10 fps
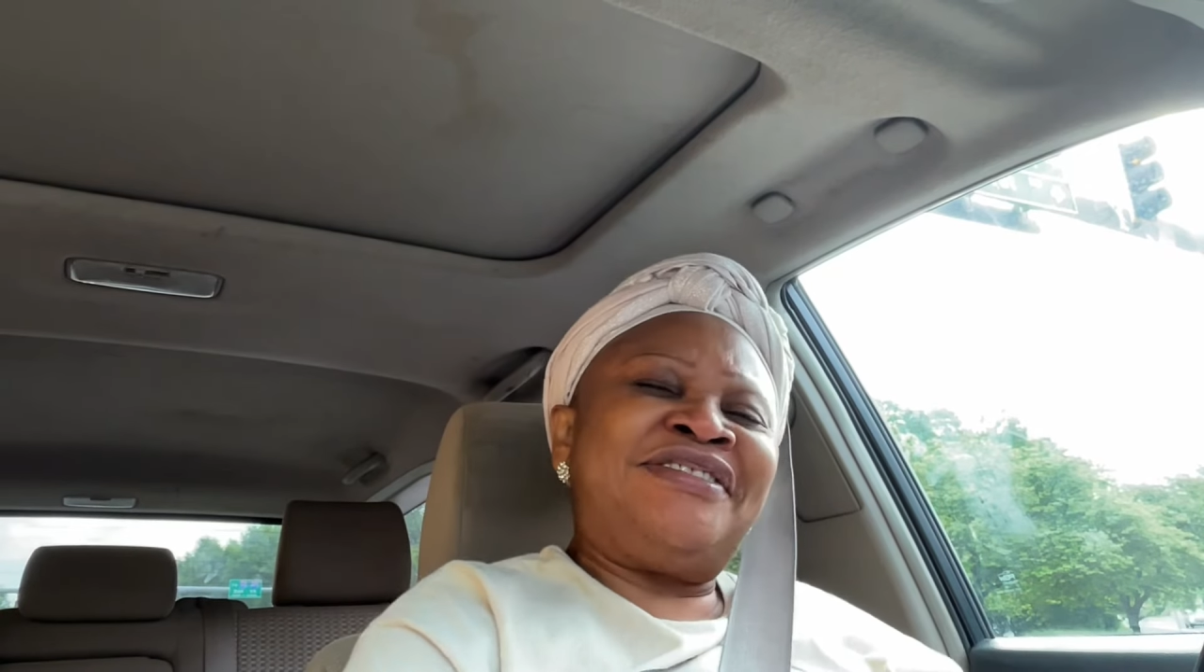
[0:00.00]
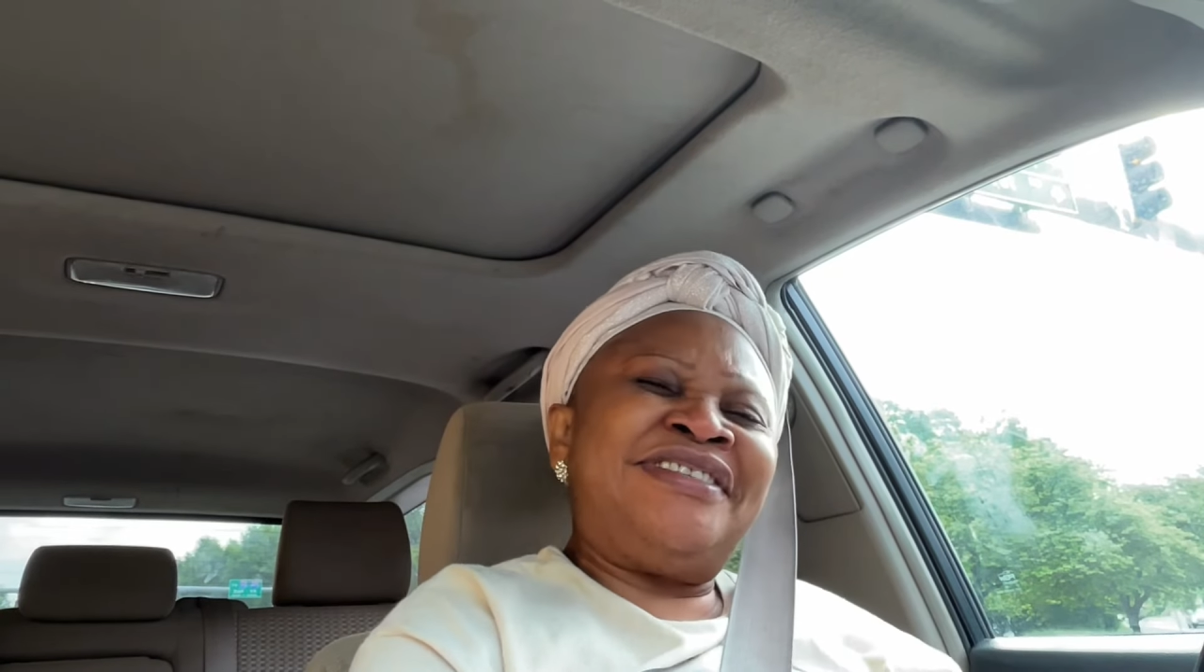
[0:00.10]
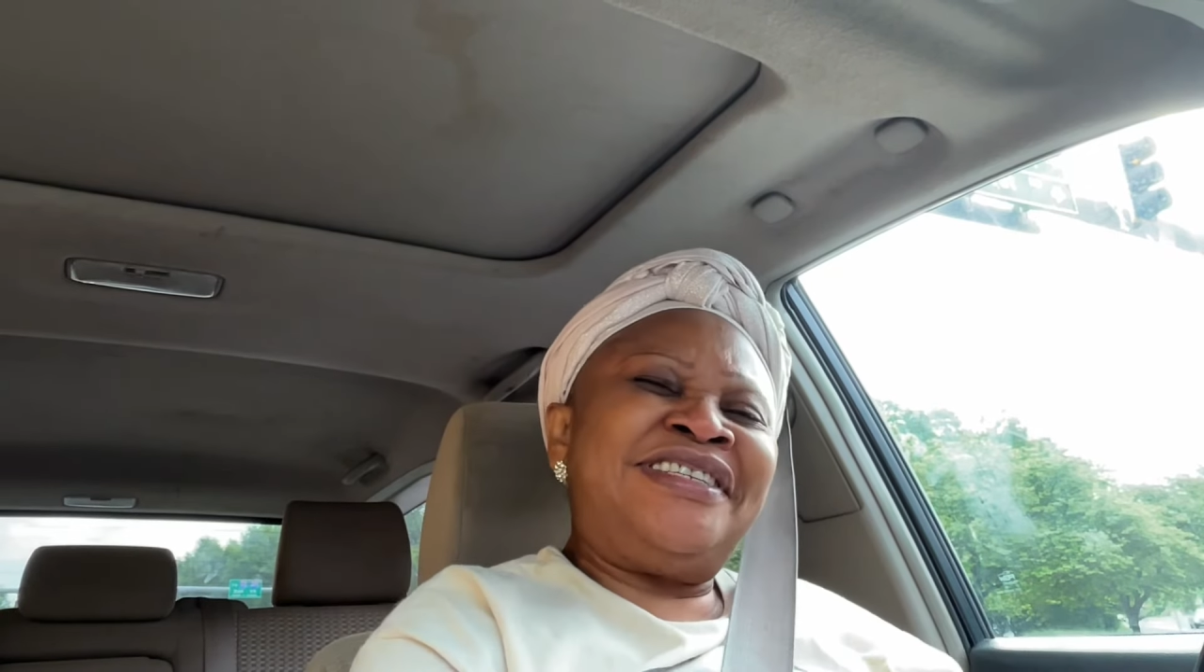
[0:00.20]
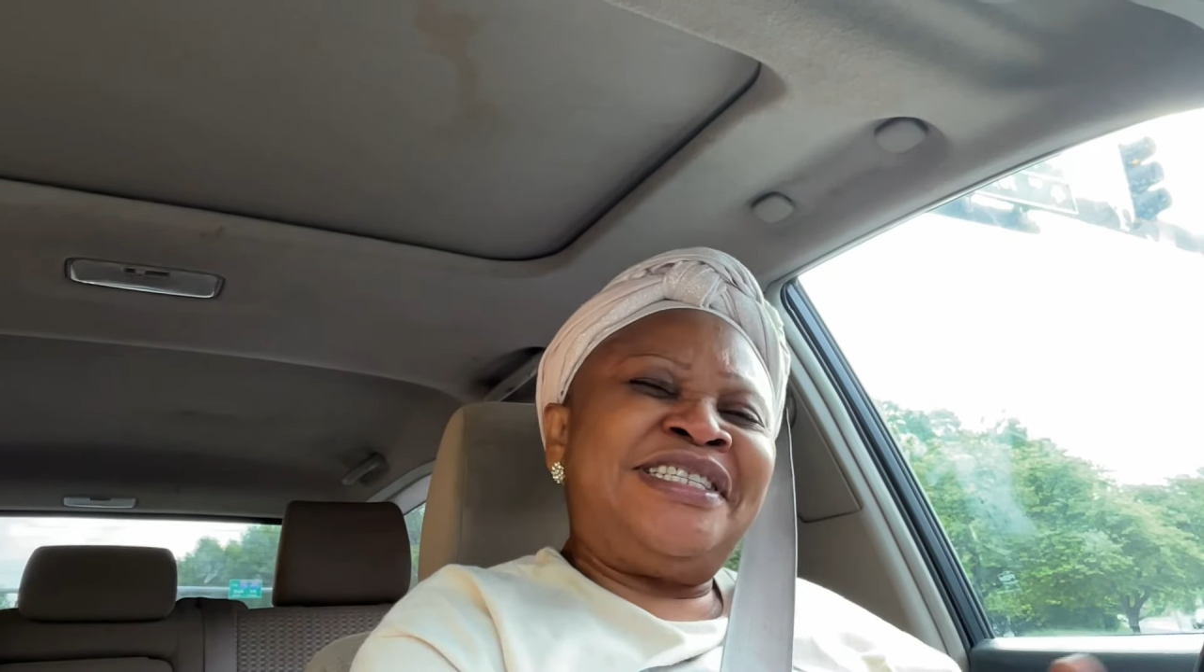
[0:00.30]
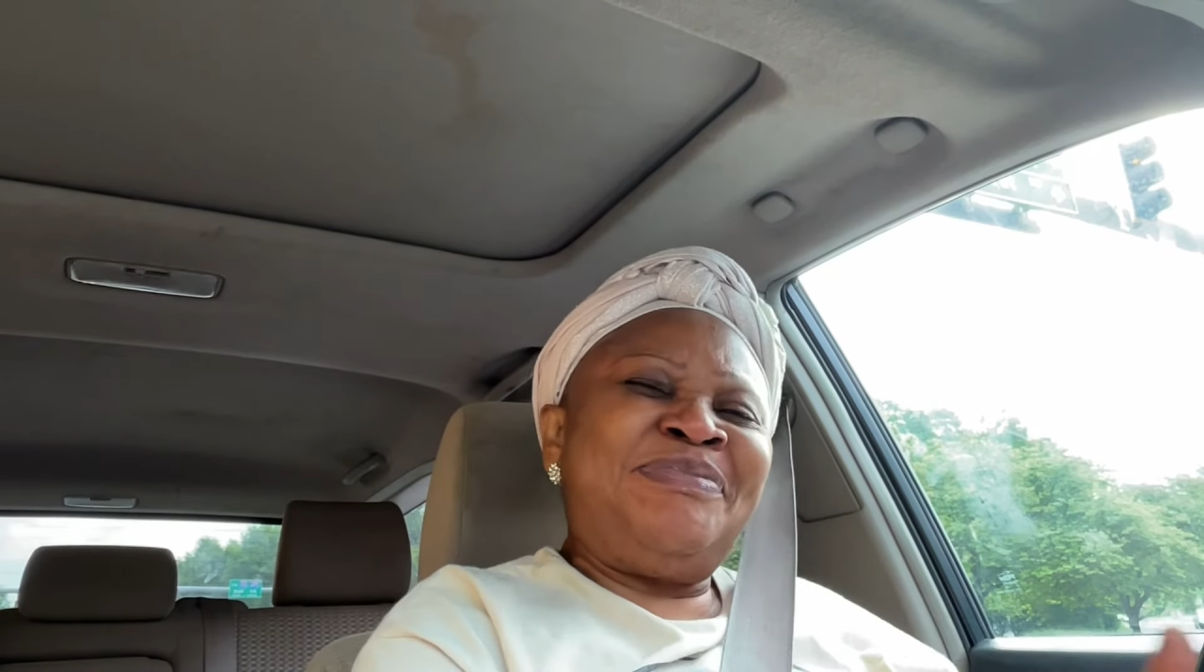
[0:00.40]

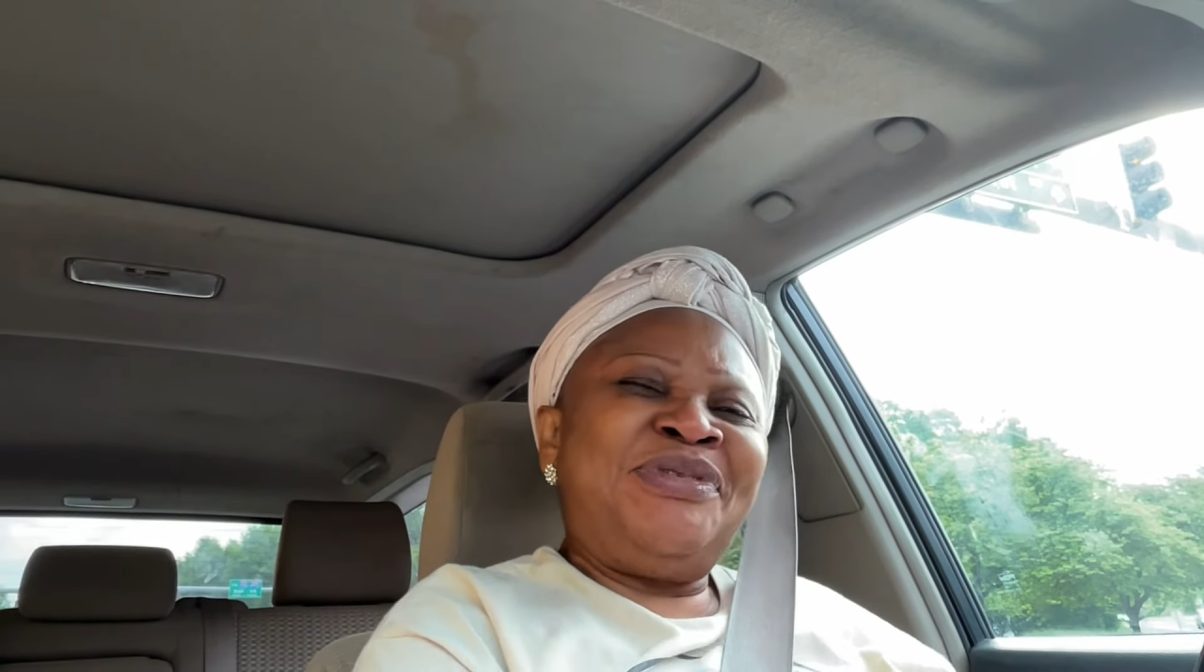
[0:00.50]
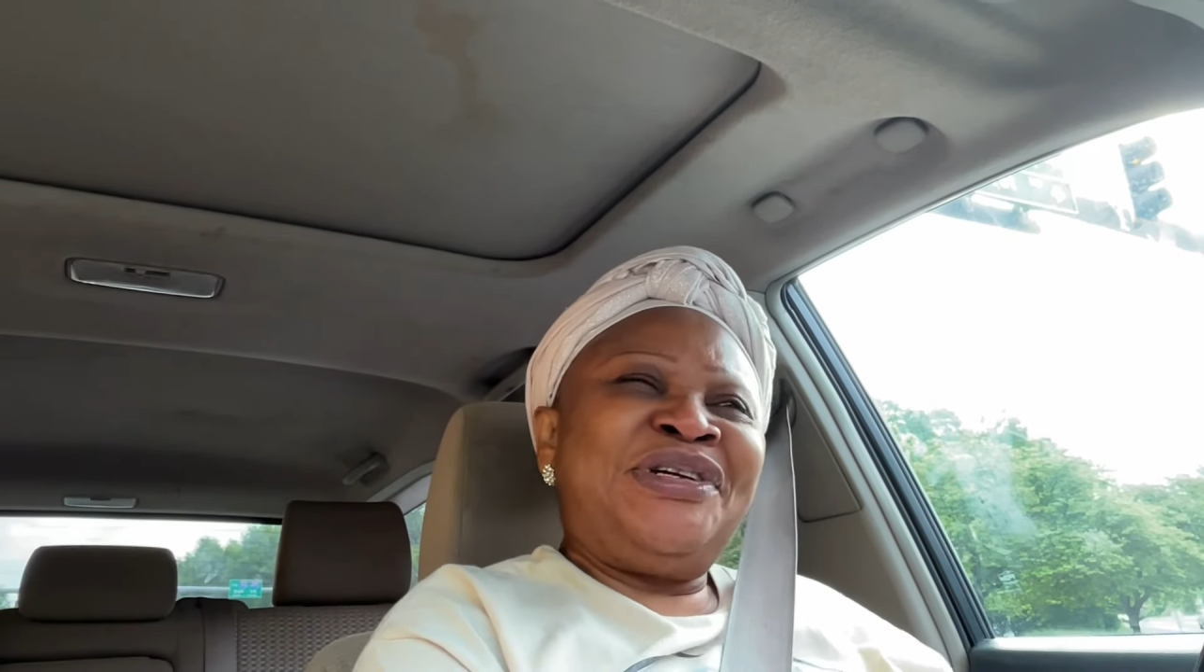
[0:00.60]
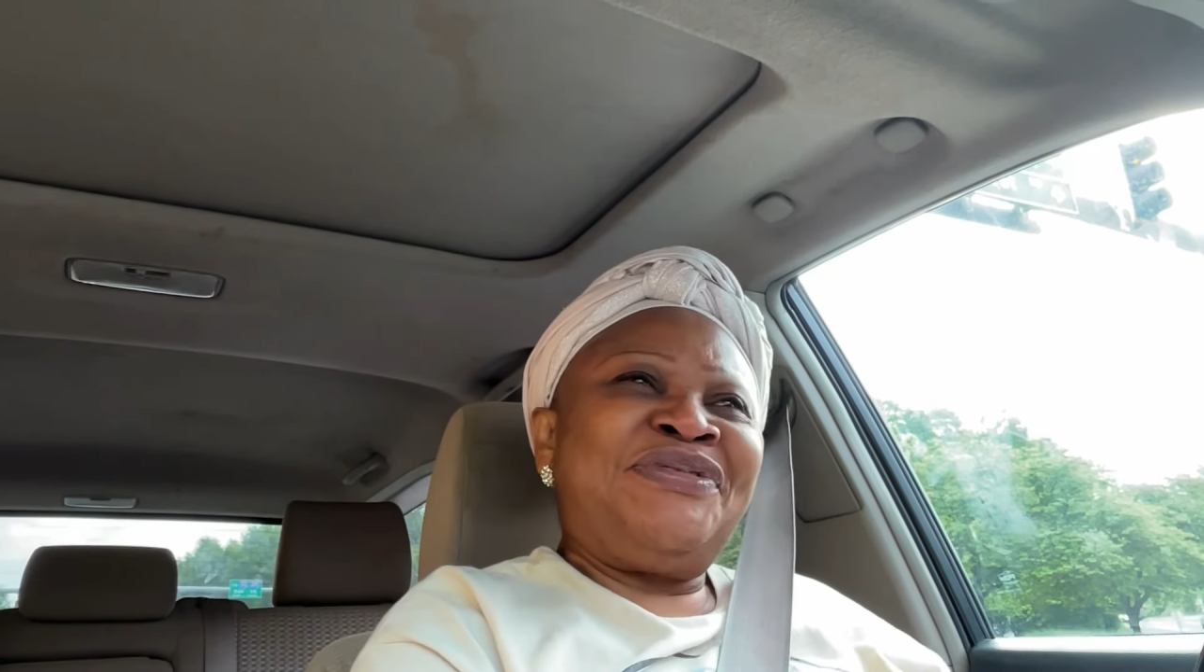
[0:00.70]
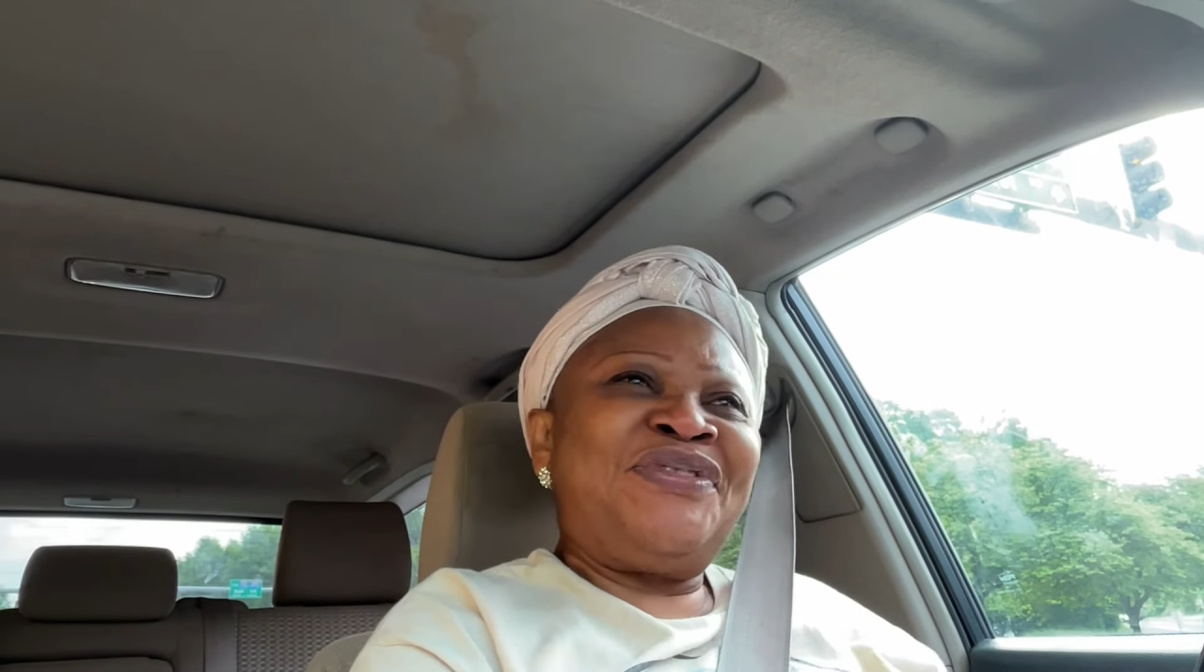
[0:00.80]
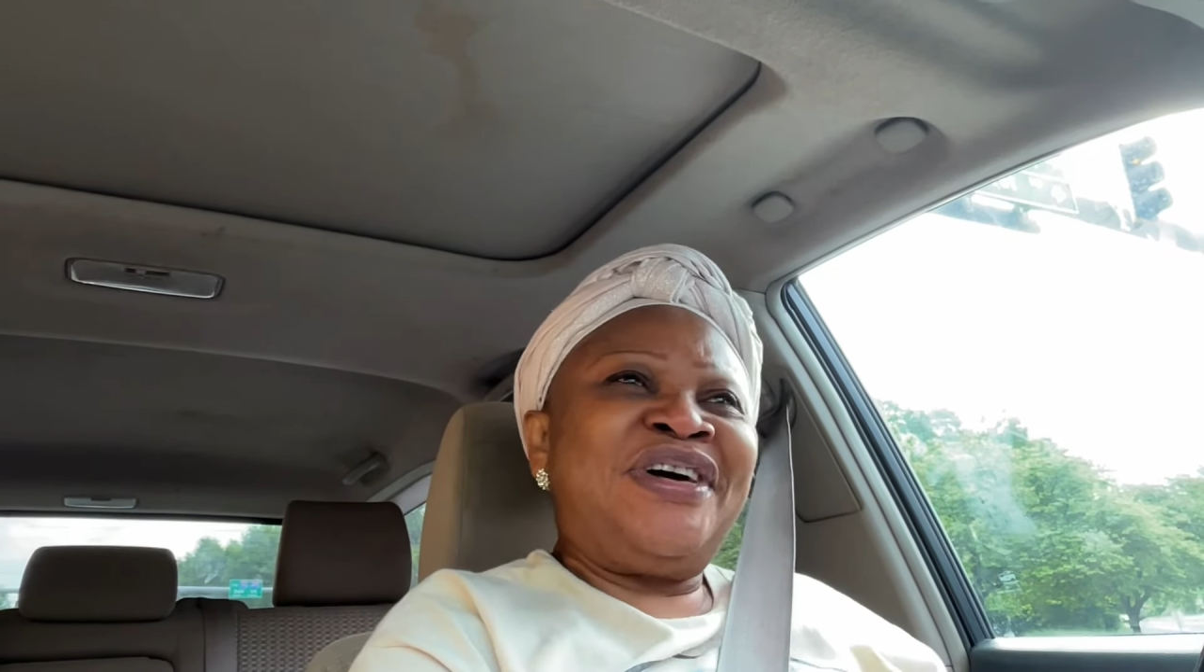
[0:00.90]
on this
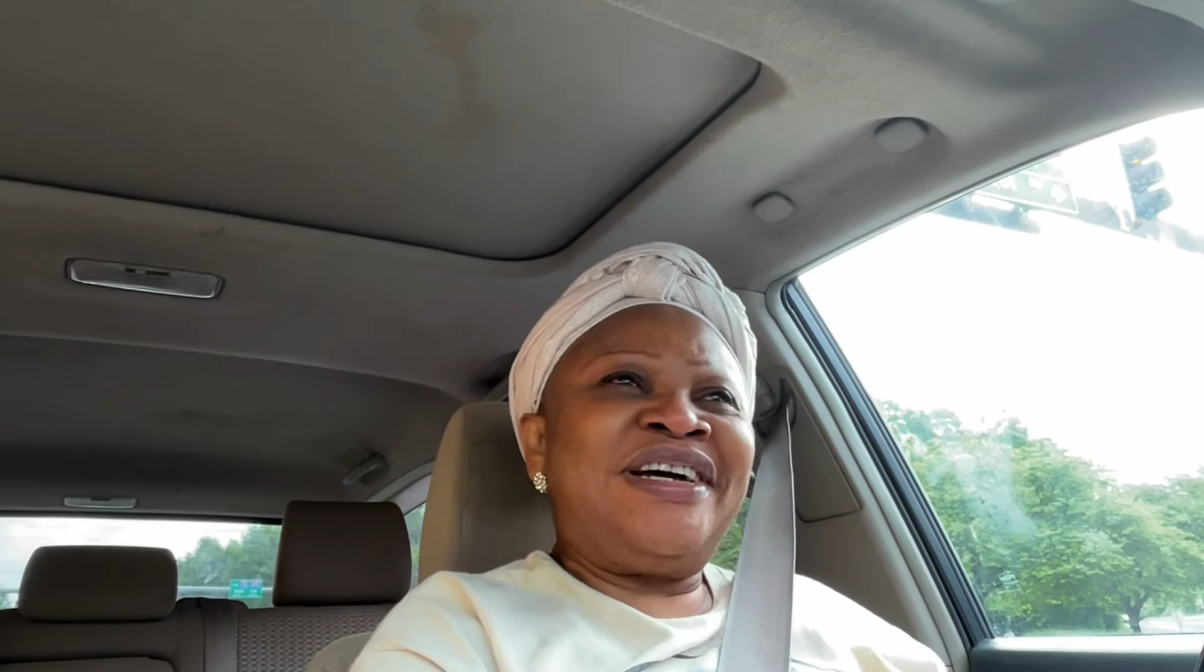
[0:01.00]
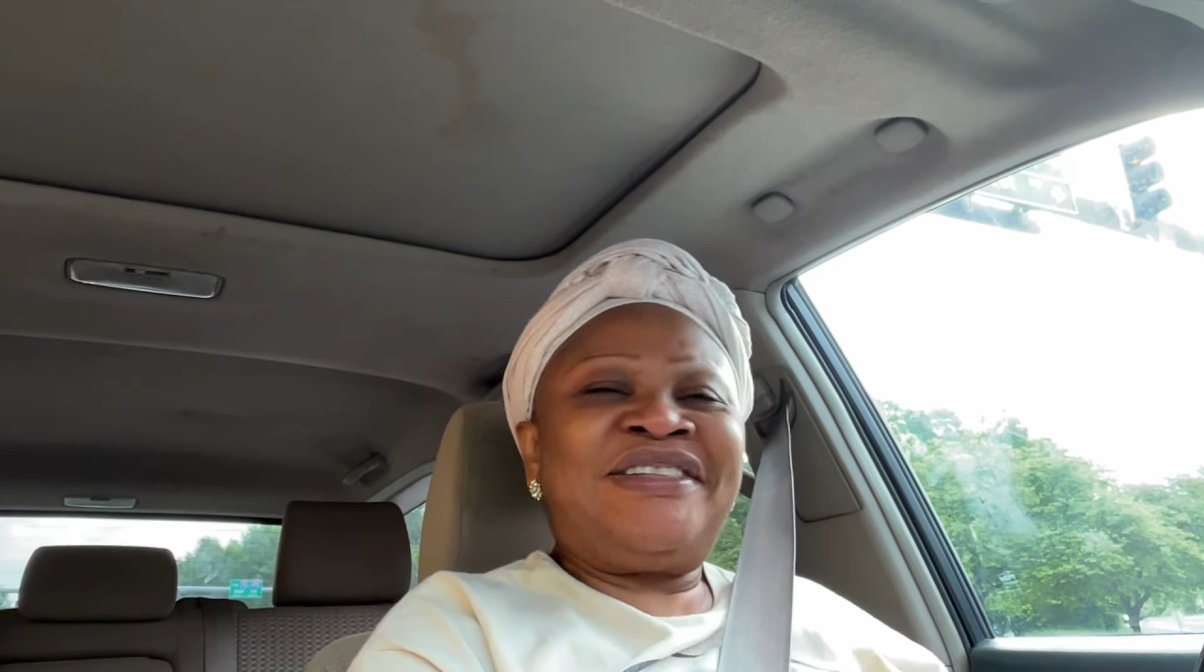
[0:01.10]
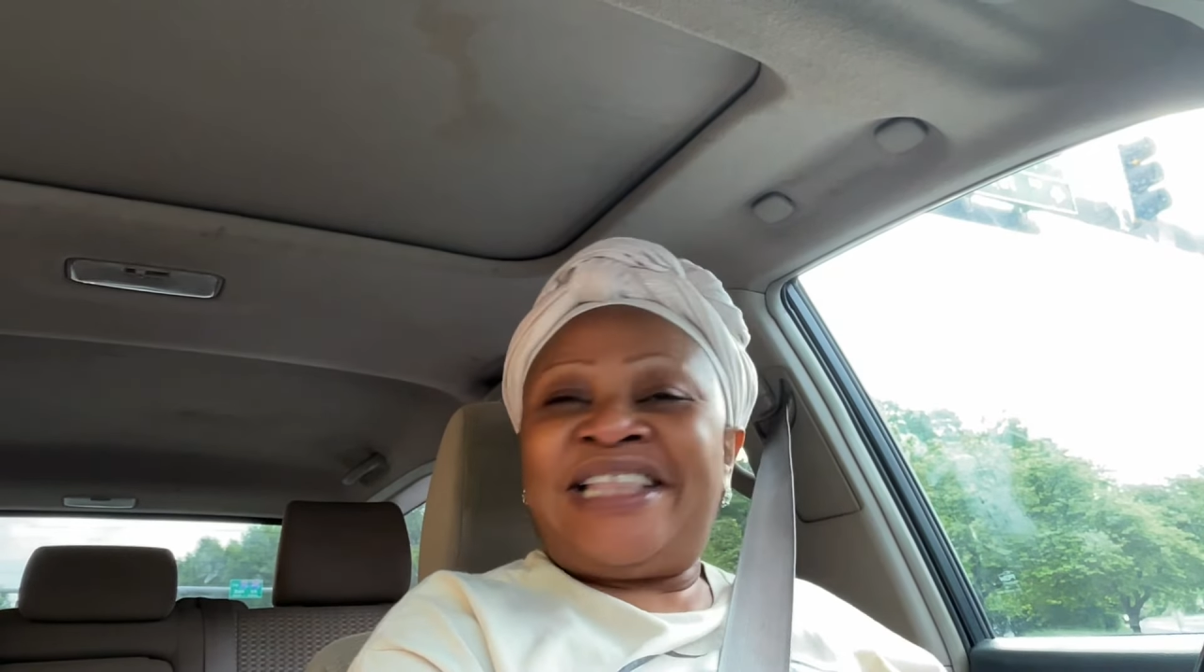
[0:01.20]
beautiful girl,